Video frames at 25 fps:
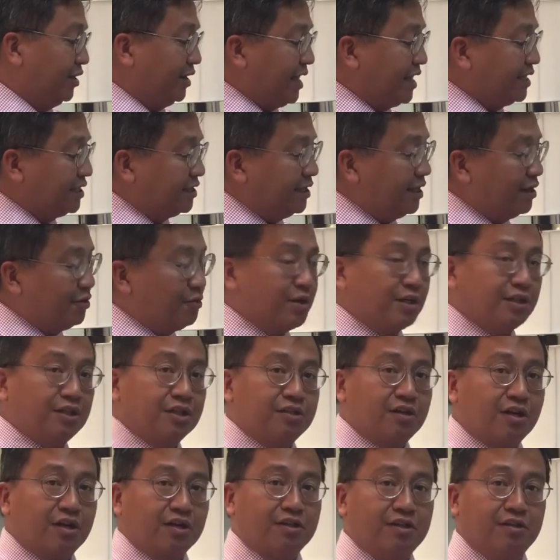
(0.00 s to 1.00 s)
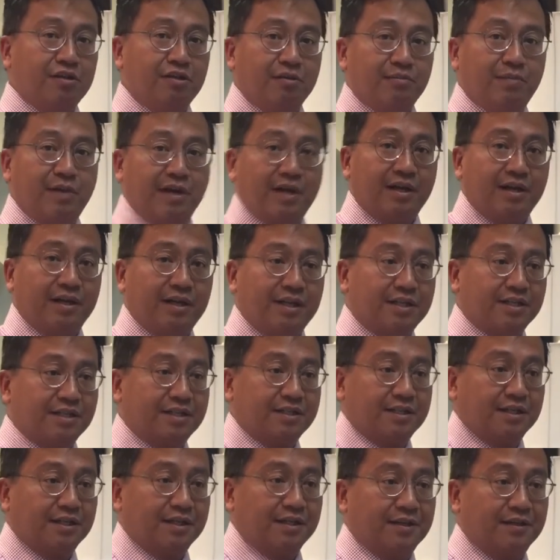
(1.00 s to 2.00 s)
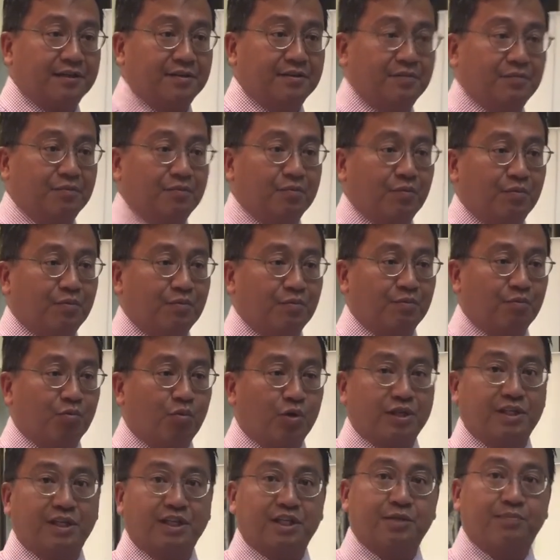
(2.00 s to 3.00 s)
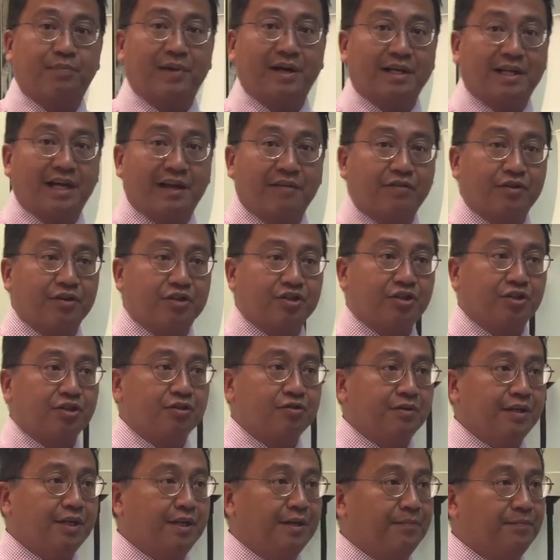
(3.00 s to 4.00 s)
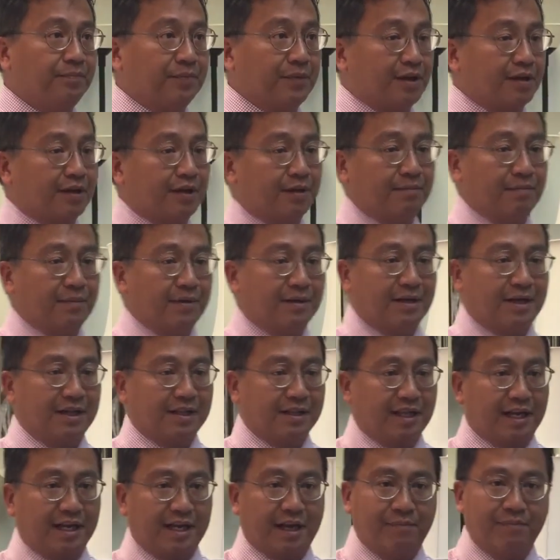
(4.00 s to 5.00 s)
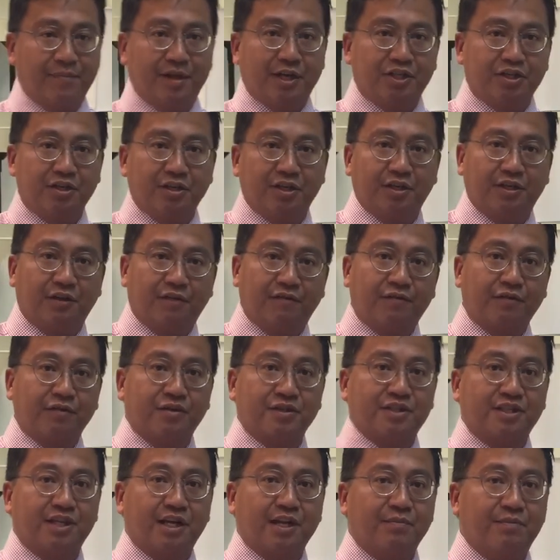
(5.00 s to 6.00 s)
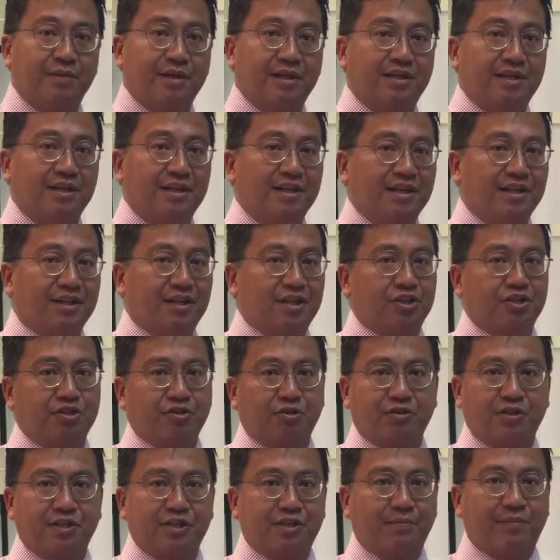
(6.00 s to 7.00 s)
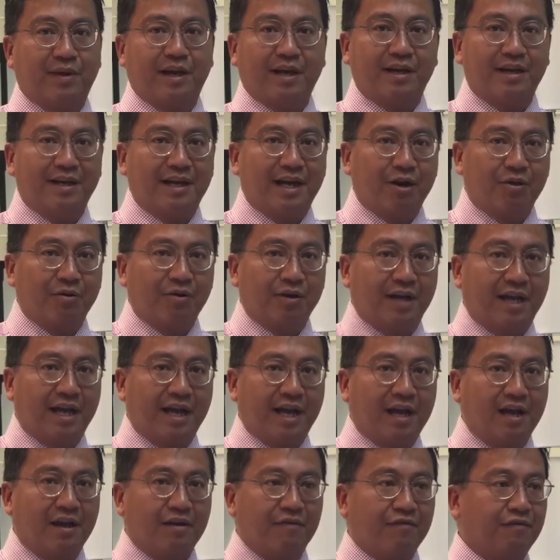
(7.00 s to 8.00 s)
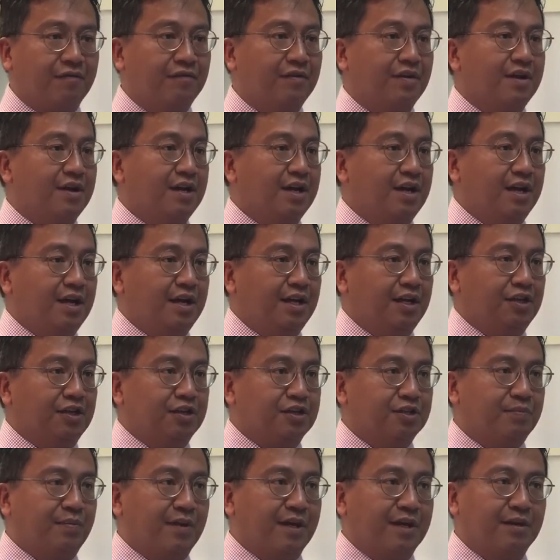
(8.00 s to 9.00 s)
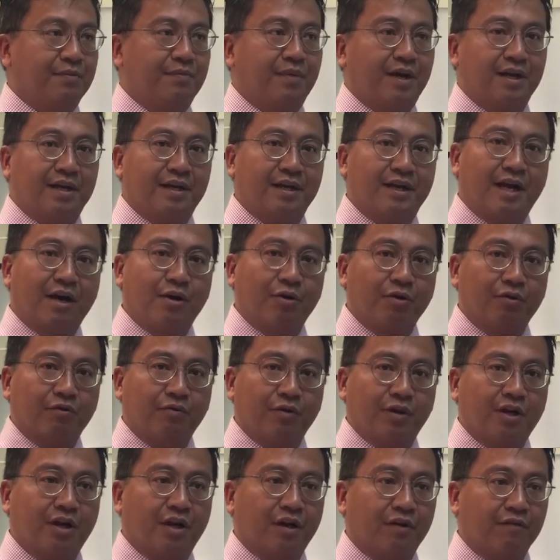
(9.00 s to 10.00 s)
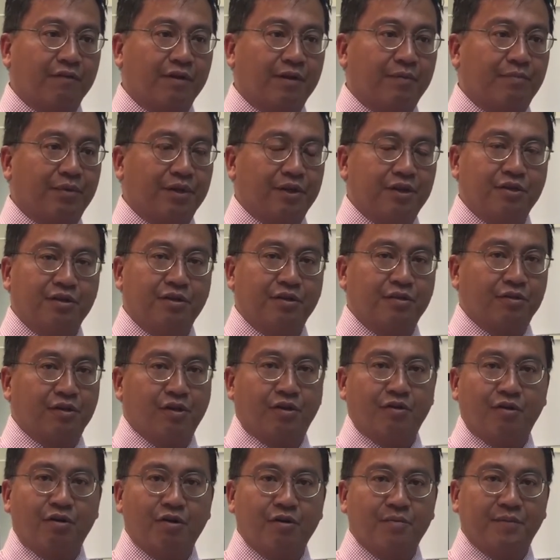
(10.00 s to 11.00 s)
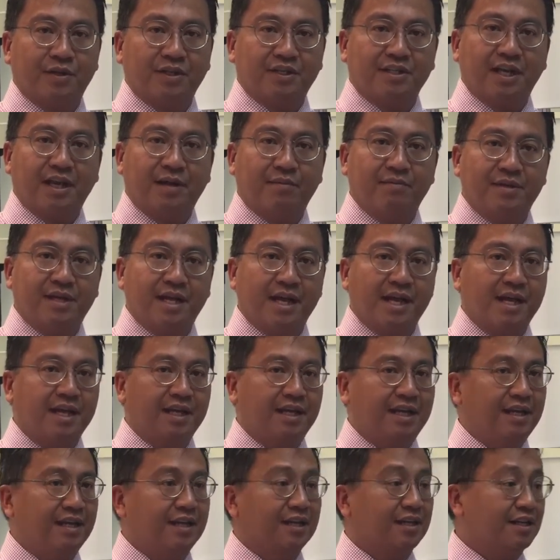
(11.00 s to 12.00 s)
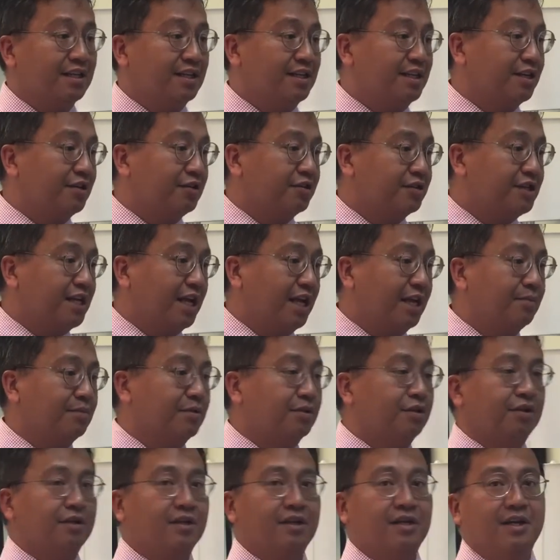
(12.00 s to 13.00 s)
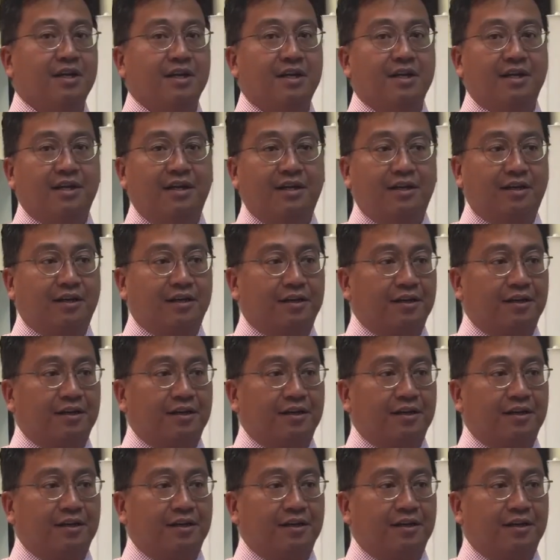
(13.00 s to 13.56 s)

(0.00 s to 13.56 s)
So the last thing I want to talk to you about is what to expect after surgery. Like I mentioned in the first segment, the surgery is about an hour and a half. You spend about an hour in recovery, but you can go home the same day, eat at the dinner table,